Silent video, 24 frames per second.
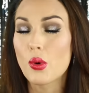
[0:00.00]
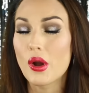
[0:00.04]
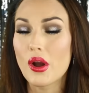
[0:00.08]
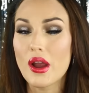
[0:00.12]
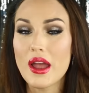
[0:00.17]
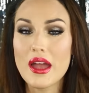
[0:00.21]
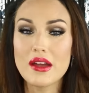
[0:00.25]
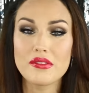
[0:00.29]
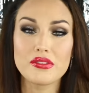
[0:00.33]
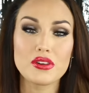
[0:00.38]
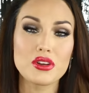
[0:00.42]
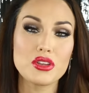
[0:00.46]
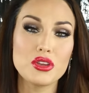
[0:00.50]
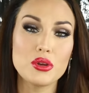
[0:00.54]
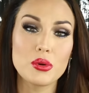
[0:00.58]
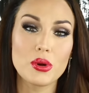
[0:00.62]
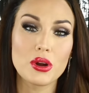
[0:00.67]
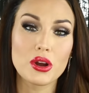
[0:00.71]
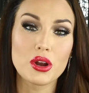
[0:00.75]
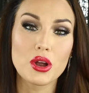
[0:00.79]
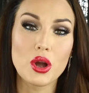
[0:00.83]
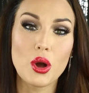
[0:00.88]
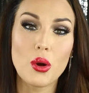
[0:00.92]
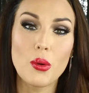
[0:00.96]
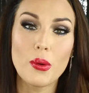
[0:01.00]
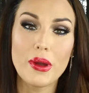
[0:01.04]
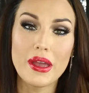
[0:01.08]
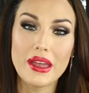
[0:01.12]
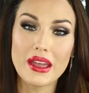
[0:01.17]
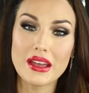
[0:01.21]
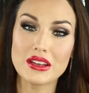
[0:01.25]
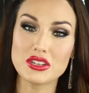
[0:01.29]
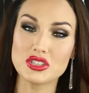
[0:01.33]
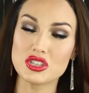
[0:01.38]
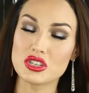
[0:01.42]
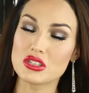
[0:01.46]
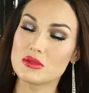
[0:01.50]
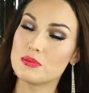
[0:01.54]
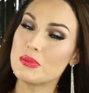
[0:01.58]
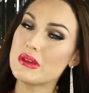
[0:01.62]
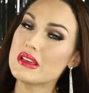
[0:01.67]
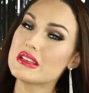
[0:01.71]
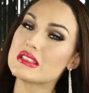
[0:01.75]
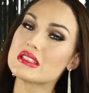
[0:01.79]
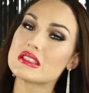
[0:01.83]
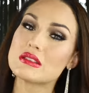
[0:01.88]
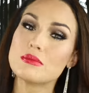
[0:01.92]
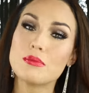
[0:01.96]
wherever you are going. Just
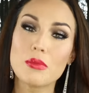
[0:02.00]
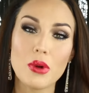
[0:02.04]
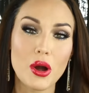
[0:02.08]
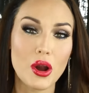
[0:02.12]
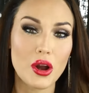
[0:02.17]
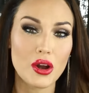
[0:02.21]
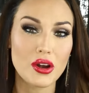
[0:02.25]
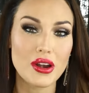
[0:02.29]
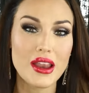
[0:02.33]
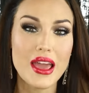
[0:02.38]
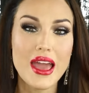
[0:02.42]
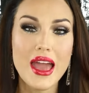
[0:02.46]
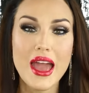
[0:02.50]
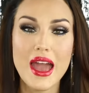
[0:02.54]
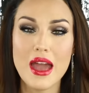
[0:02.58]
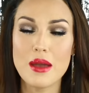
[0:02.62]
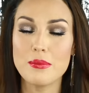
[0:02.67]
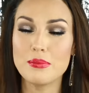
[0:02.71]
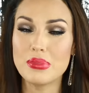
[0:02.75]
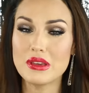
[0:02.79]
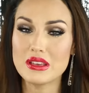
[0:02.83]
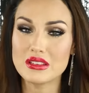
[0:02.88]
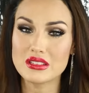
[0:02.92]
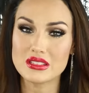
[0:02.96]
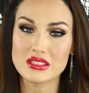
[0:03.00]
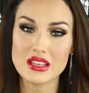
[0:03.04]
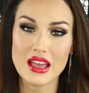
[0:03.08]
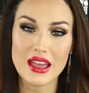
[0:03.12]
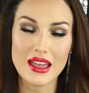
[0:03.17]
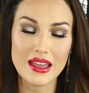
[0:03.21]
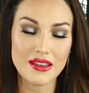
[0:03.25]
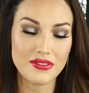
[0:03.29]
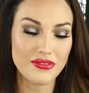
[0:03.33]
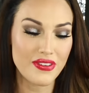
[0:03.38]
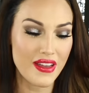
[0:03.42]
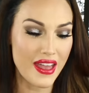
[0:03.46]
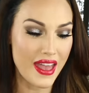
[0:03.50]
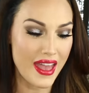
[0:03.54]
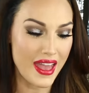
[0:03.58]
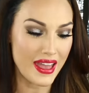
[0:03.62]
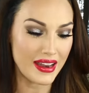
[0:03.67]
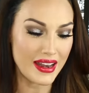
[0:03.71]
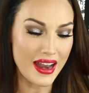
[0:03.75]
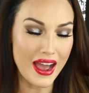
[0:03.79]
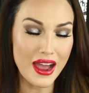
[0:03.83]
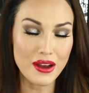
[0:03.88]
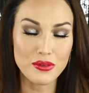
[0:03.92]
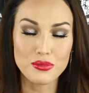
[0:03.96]
be smart and be safe.
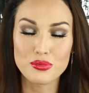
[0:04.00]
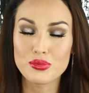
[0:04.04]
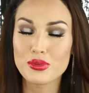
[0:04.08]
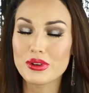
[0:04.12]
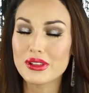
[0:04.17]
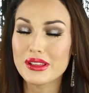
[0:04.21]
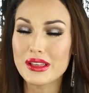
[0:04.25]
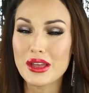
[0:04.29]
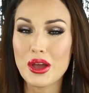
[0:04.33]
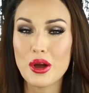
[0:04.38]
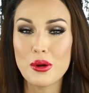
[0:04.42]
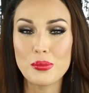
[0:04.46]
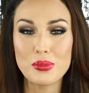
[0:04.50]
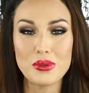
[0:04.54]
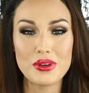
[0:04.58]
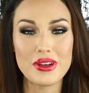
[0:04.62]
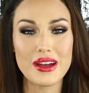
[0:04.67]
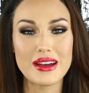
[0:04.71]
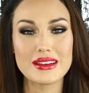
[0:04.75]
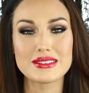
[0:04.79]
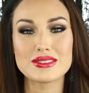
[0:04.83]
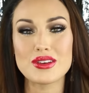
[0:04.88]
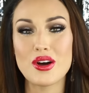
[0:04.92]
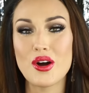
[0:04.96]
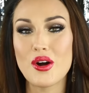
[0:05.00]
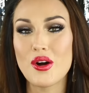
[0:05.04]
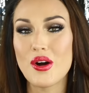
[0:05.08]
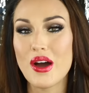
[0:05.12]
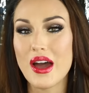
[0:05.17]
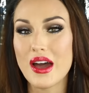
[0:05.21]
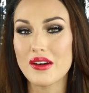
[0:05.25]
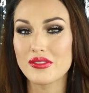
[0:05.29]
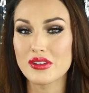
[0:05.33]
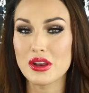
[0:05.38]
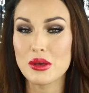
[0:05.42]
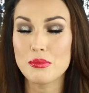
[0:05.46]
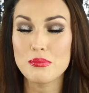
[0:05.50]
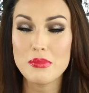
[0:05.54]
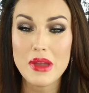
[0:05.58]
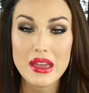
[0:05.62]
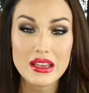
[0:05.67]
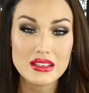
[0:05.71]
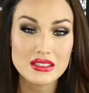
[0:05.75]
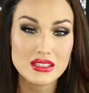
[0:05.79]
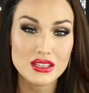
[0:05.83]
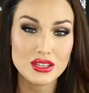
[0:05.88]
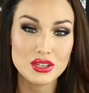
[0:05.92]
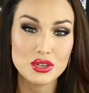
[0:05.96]
And I really hope you guys all have an
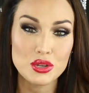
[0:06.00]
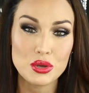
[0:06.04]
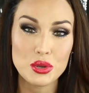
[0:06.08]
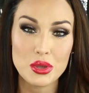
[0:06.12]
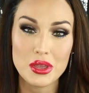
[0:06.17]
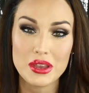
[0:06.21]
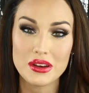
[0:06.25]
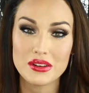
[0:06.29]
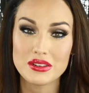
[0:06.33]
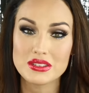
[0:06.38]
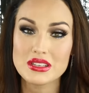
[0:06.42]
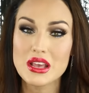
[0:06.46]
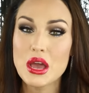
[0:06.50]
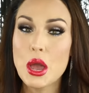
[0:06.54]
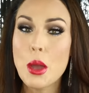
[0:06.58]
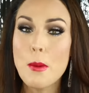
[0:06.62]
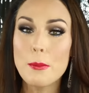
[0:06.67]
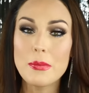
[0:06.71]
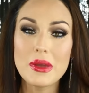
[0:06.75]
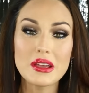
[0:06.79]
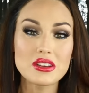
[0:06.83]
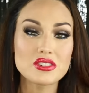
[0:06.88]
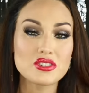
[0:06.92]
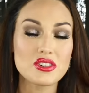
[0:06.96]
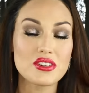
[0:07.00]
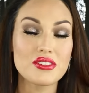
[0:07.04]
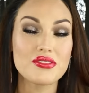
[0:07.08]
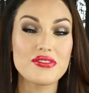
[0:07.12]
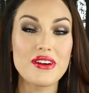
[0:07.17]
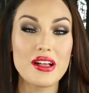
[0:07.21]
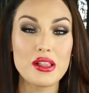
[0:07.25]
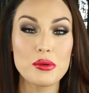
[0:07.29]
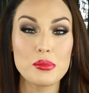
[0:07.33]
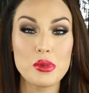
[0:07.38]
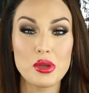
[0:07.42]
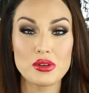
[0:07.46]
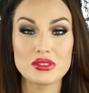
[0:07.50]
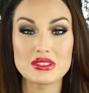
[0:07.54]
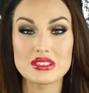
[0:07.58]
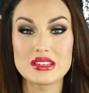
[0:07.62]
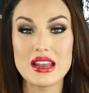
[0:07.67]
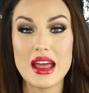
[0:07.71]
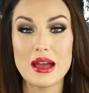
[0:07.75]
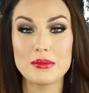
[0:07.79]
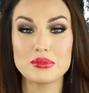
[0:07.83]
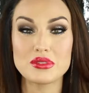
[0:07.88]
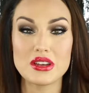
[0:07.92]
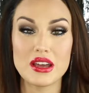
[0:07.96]
amazing New Year's. Make sure to follow me on
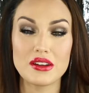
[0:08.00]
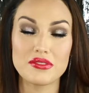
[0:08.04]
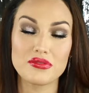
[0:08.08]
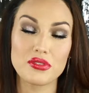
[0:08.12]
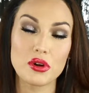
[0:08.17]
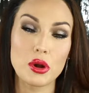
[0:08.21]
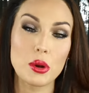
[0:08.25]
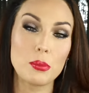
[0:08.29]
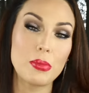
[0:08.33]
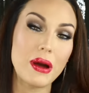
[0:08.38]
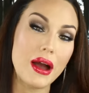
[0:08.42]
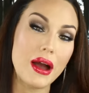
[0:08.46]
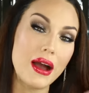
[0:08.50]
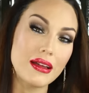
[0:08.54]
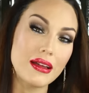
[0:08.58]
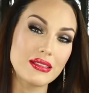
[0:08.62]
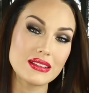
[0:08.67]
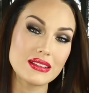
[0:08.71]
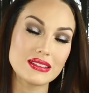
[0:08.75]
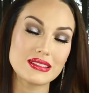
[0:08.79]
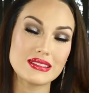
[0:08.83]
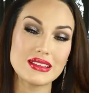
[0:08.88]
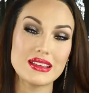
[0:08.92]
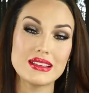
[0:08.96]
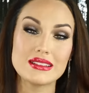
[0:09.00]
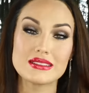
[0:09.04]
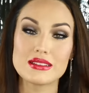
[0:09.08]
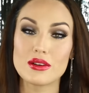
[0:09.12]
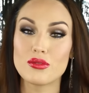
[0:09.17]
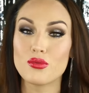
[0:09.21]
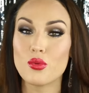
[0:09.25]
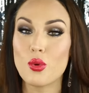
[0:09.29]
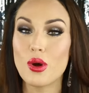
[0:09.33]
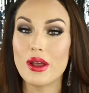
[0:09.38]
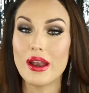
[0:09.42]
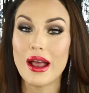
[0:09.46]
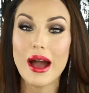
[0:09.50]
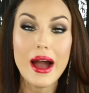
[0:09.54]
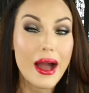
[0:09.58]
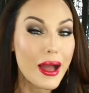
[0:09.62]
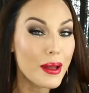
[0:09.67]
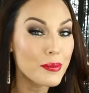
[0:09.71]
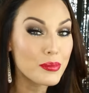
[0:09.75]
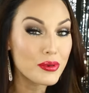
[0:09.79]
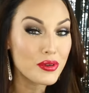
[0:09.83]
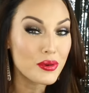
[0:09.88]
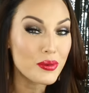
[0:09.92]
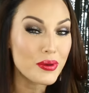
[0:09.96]
Snapchat for a behind the scenes of what
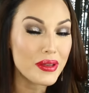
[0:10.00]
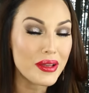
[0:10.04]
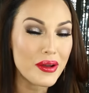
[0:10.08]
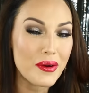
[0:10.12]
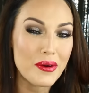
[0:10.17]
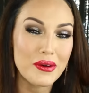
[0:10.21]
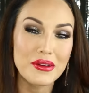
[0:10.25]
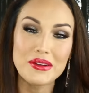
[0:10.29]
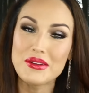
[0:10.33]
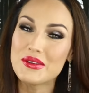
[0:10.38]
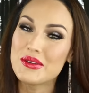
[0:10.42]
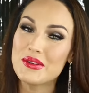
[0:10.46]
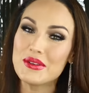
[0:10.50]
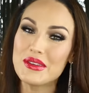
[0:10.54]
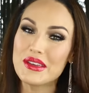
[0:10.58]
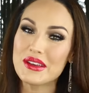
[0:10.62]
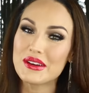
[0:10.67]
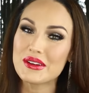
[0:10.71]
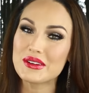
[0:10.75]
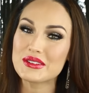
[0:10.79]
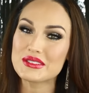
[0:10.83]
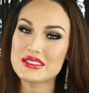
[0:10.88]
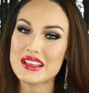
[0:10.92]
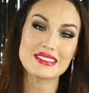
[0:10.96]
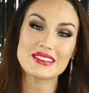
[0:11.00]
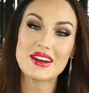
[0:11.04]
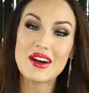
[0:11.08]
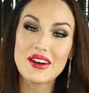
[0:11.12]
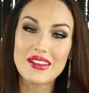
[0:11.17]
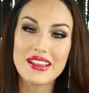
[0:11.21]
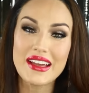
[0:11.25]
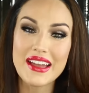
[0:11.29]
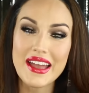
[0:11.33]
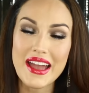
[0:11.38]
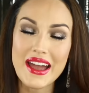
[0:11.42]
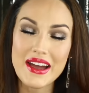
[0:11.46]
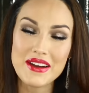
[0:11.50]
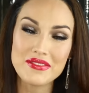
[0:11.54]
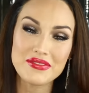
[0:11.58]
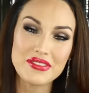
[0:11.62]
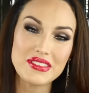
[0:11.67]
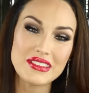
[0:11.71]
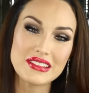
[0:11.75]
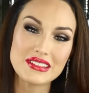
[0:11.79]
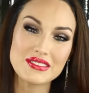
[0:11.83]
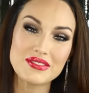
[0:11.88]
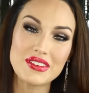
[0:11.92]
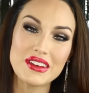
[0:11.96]
I'm doing on New Year's. That's all I have
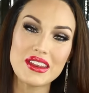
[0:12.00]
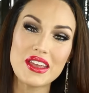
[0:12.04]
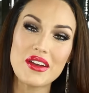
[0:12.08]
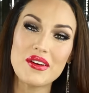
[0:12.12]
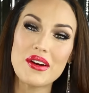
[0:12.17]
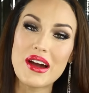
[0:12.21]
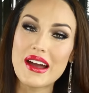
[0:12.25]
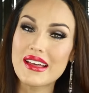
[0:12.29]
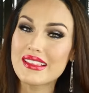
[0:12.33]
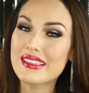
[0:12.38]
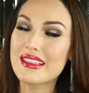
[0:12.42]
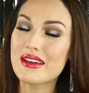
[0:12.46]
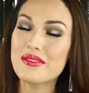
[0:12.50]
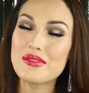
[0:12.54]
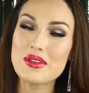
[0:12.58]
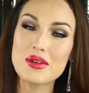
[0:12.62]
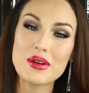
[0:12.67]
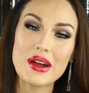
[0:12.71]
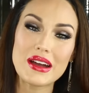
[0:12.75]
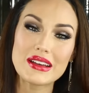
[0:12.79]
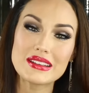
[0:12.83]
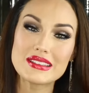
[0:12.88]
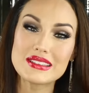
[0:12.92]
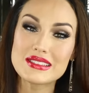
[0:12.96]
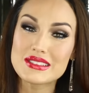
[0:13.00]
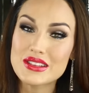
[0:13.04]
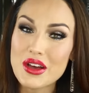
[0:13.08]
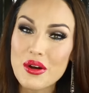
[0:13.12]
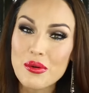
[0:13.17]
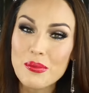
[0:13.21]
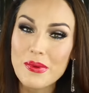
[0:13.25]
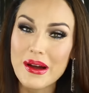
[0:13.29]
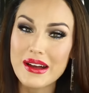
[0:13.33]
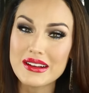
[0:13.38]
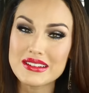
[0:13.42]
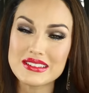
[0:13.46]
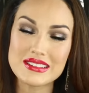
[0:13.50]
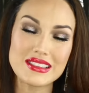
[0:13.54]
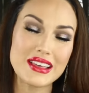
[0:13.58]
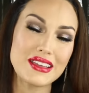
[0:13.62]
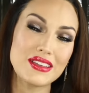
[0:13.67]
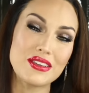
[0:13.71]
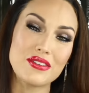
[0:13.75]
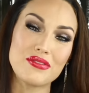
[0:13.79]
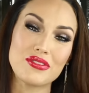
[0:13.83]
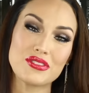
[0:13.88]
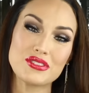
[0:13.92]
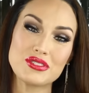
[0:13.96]
for this video. I love you guys so much.
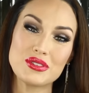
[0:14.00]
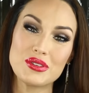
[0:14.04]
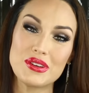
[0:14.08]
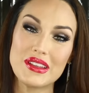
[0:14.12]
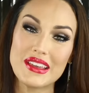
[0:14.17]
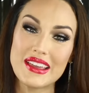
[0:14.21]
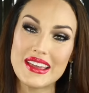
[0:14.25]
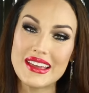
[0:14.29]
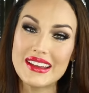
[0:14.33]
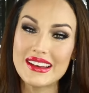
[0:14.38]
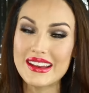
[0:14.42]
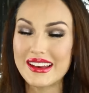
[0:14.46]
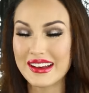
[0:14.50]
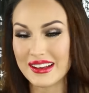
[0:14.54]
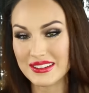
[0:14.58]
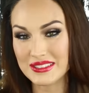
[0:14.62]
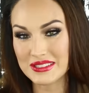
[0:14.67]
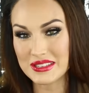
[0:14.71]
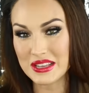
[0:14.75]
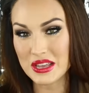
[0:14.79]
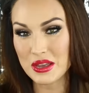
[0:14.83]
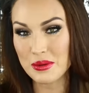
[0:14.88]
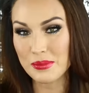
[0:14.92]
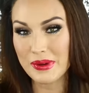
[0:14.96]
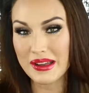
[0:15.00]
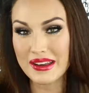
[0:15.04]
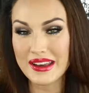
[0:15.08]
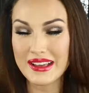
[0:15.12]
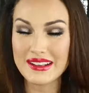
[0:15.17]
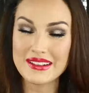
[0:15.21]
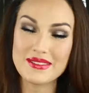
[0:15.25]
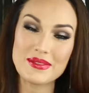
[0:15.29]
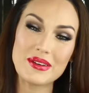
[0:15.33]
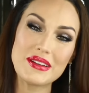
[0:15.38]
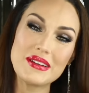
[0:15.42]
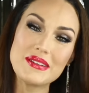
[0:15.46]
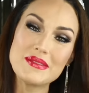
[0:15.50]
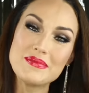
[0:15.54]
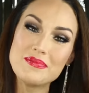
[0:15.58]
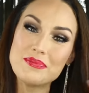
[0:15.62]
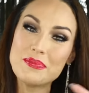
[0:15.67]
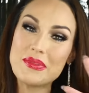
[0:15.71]
Thank you for tuning in and I'll see you in my next one.